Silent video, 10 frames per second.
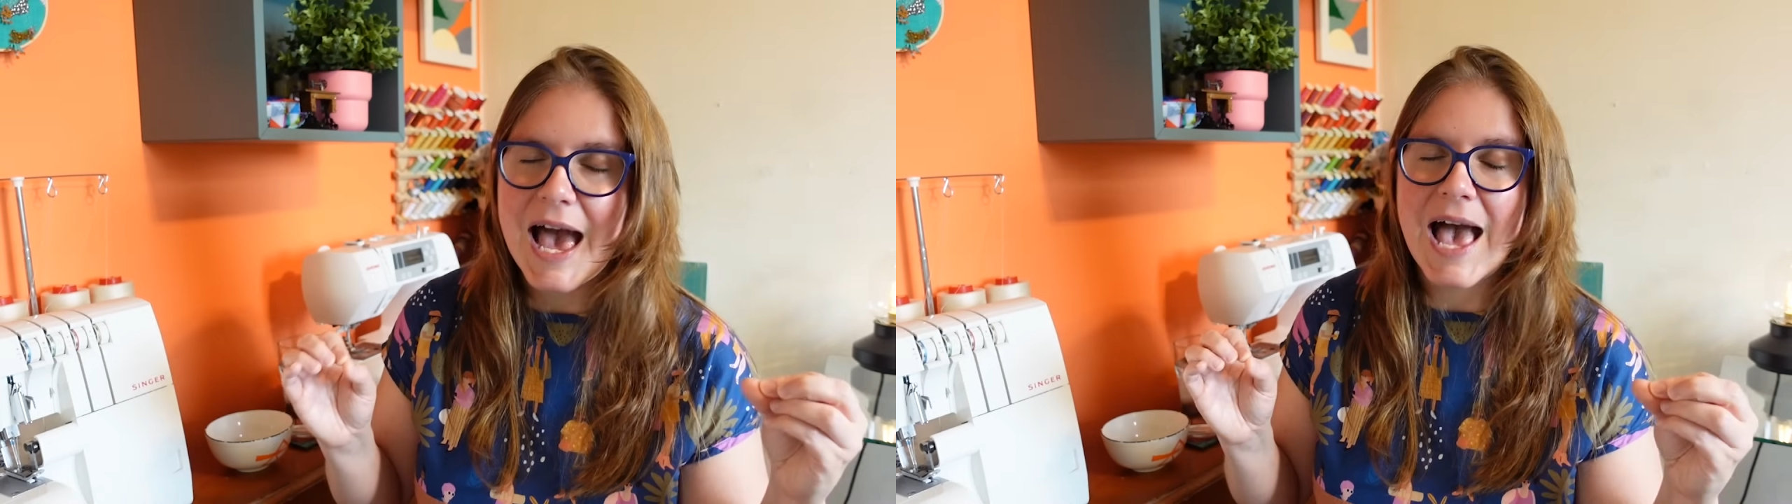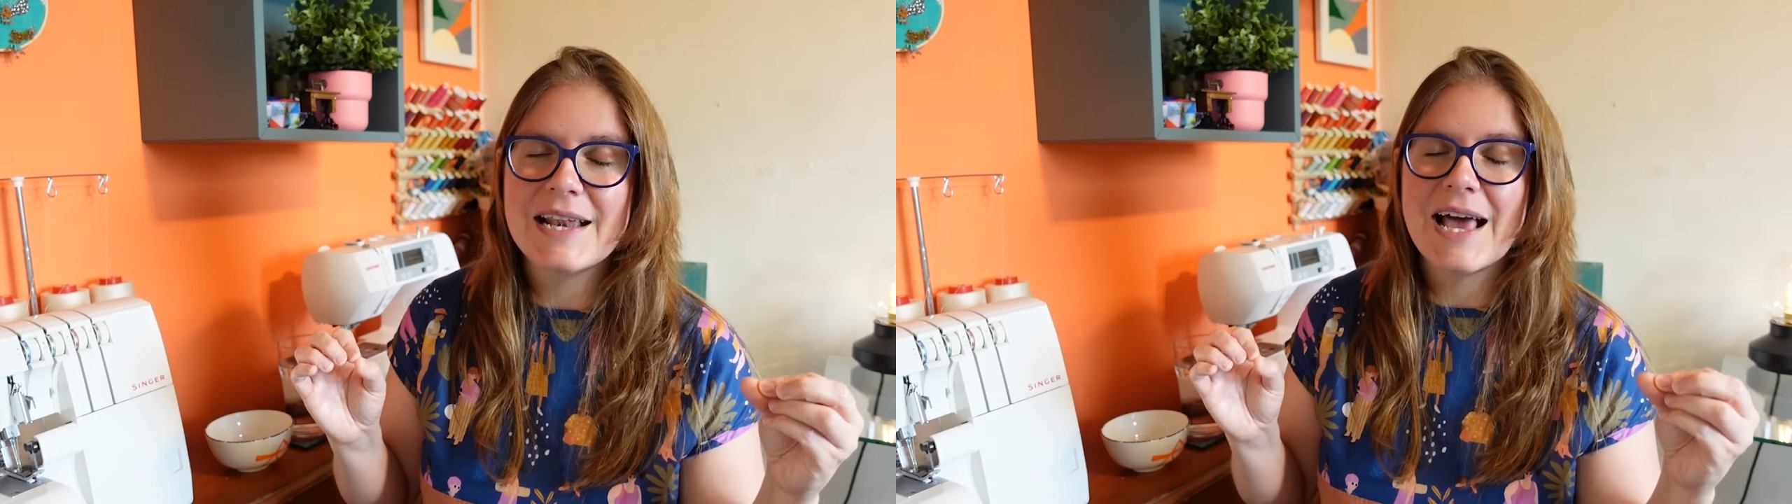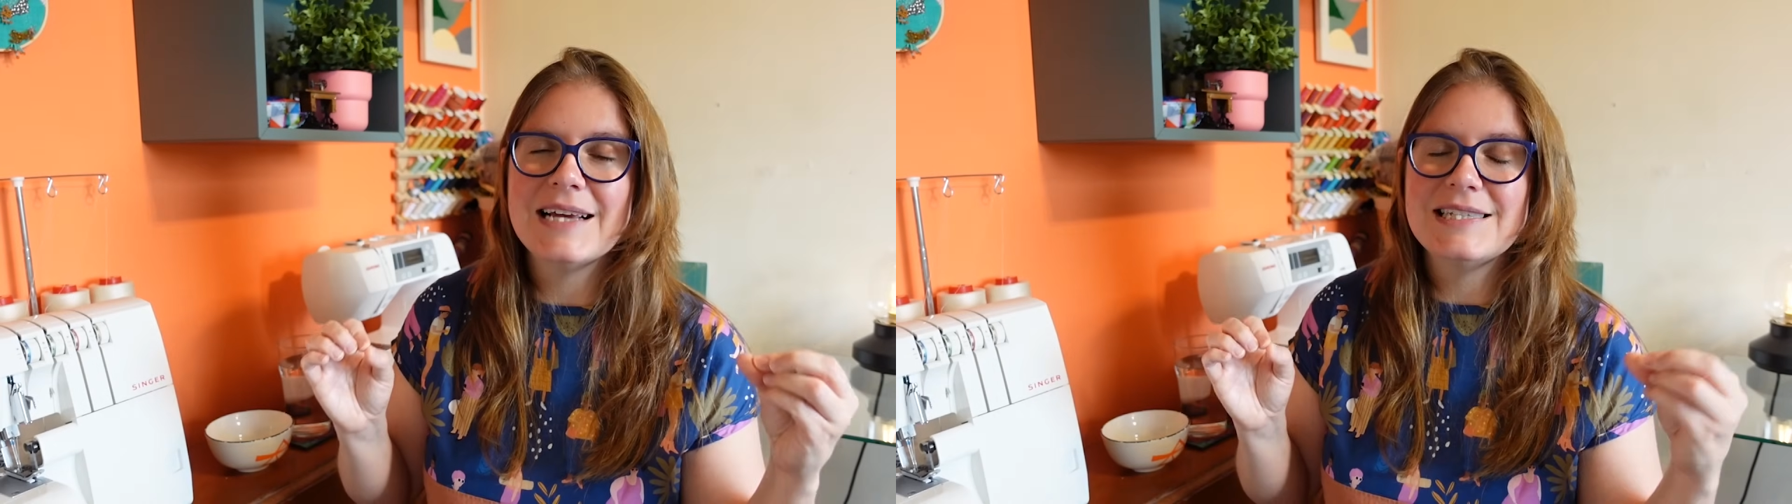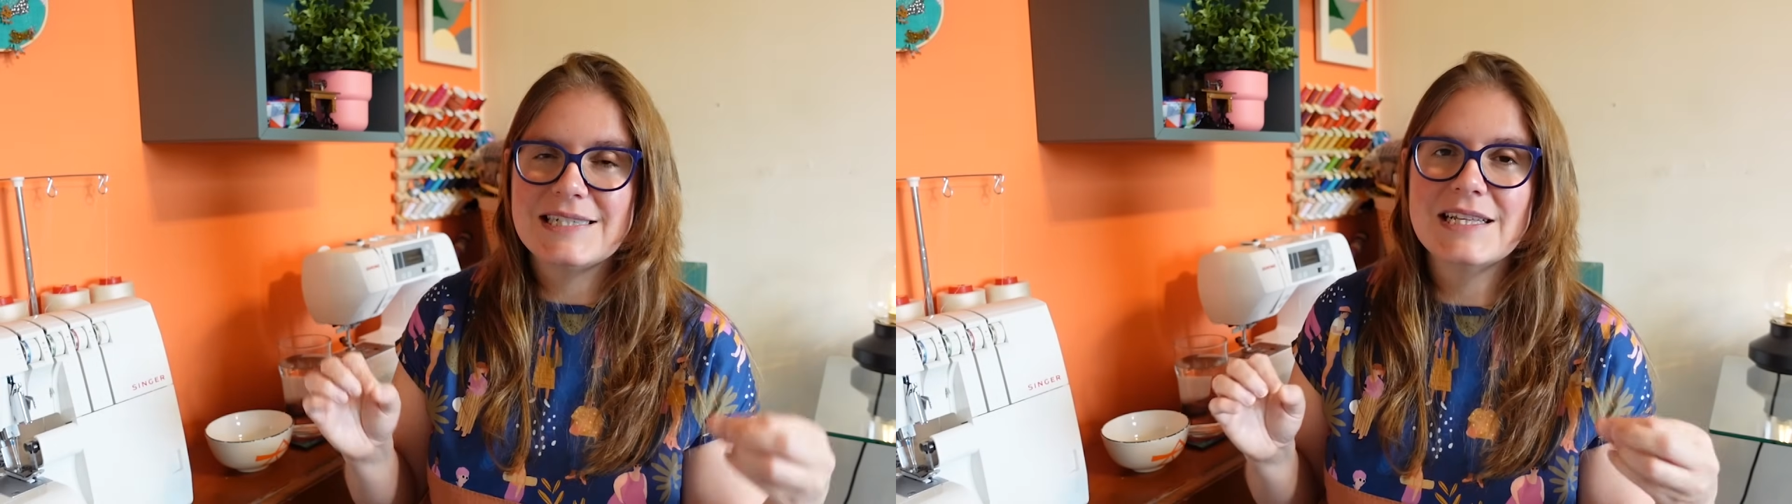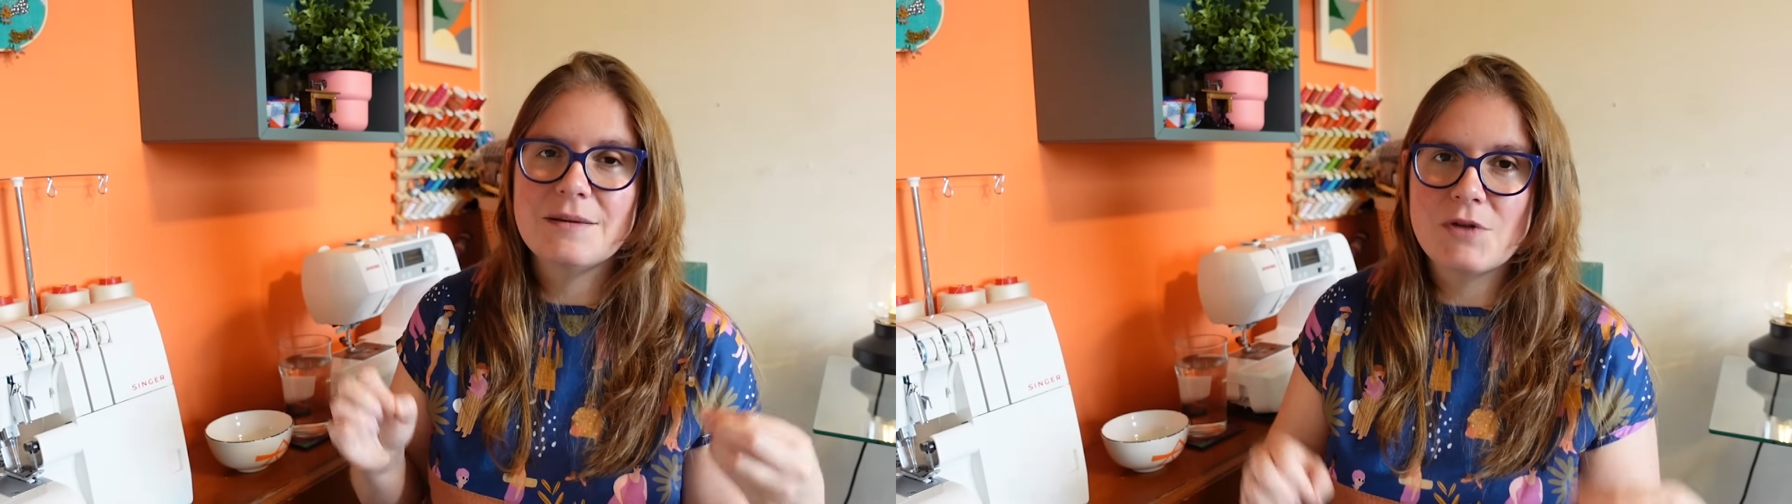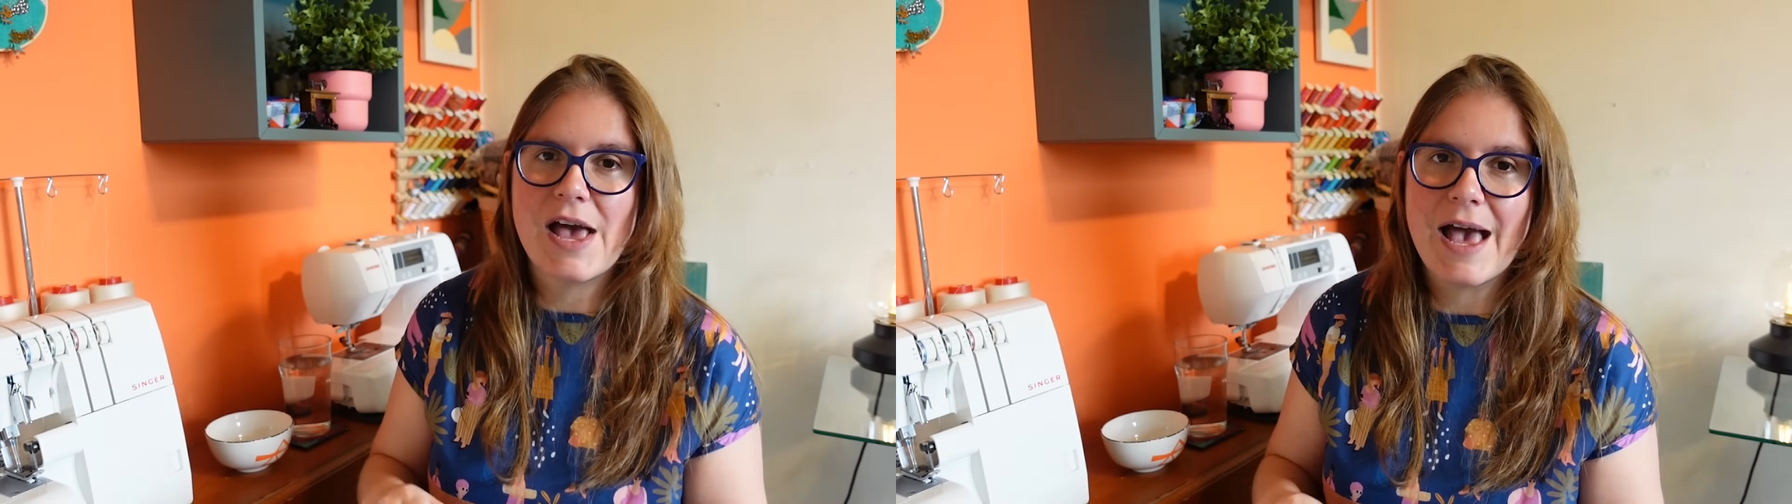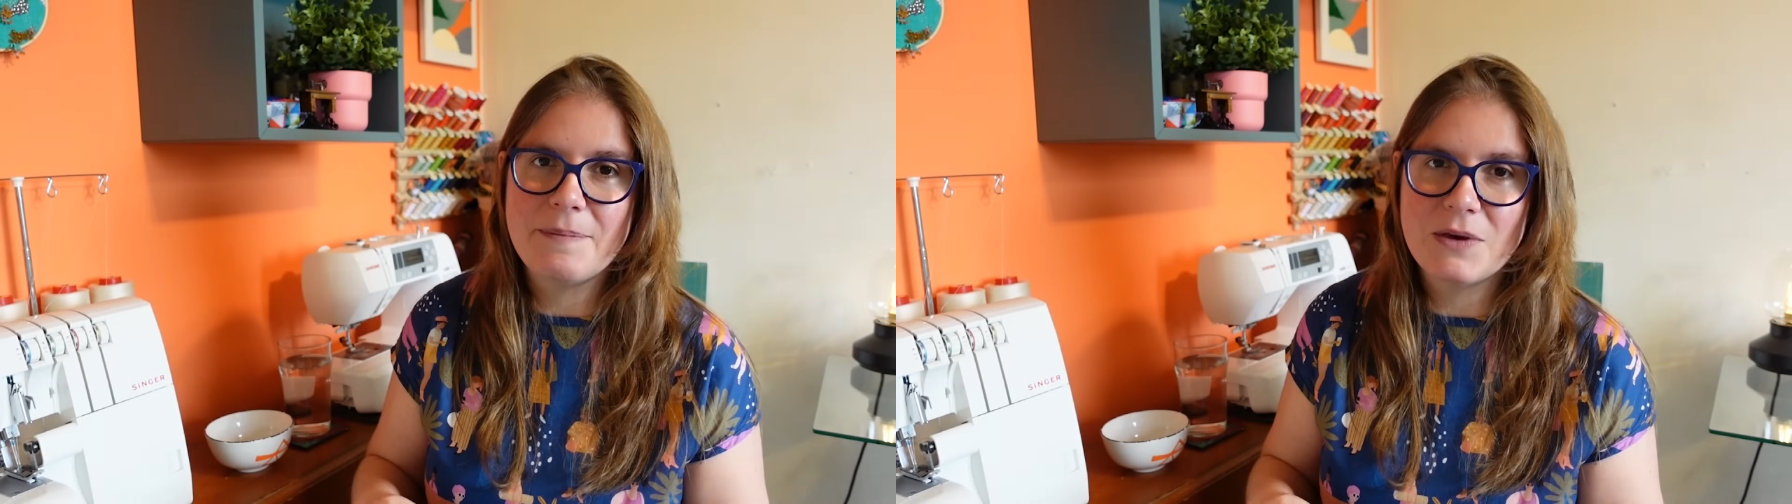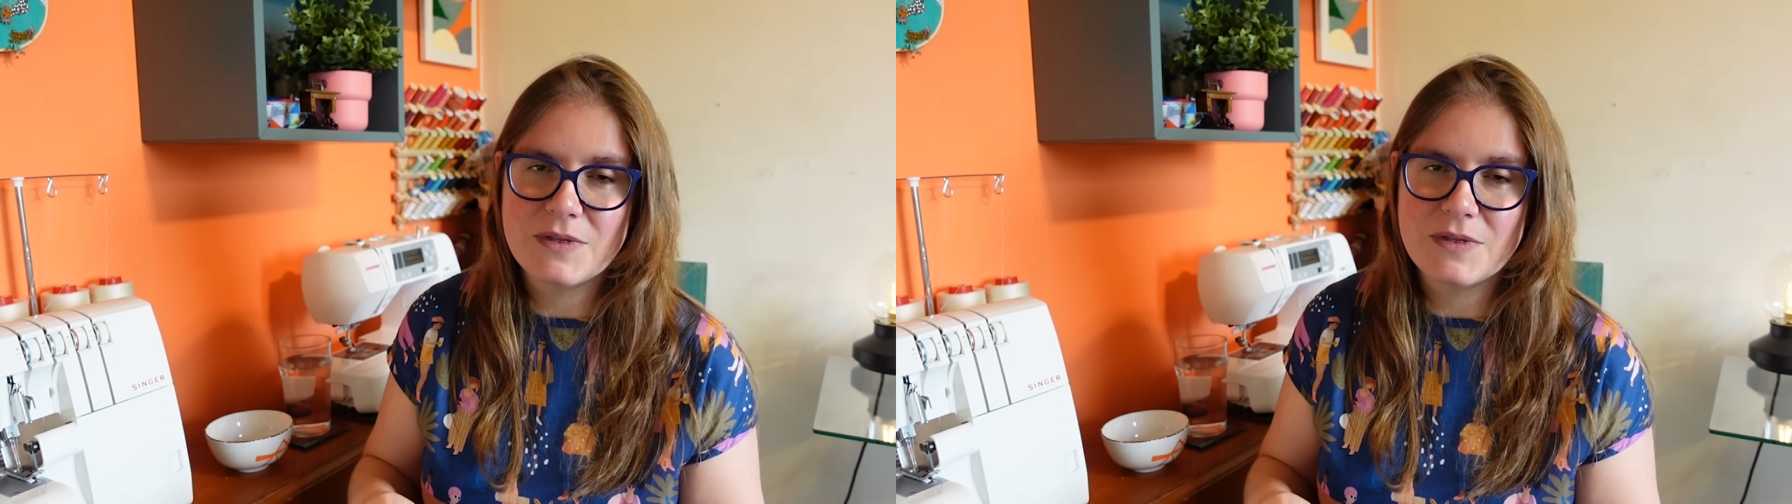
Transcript: And I still am not happy